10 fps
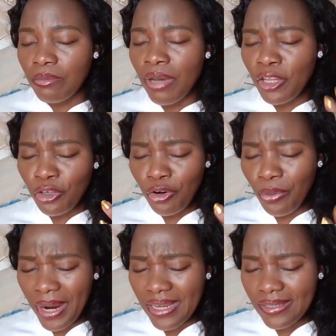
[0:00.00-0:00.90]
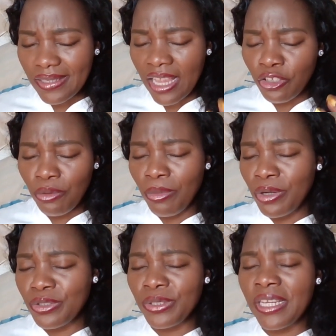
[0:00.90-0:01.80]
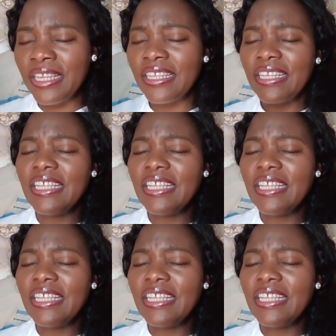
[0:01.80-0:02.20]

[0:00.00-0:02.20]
By your grace and your mercy,